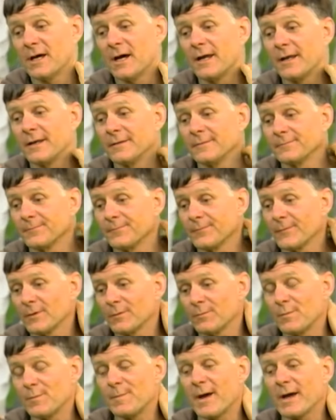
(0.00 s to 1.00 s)
I
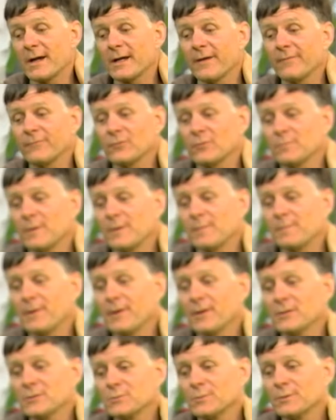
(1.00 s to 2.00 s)
went back after my
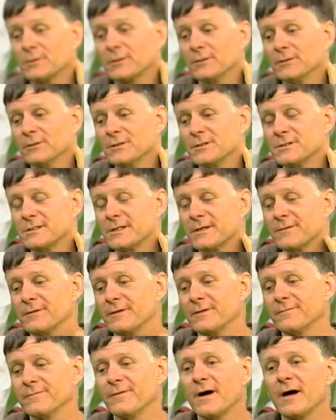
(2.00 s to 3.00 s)
parents were killed in
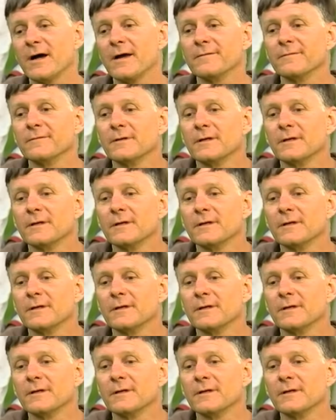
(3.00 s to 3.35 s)
75.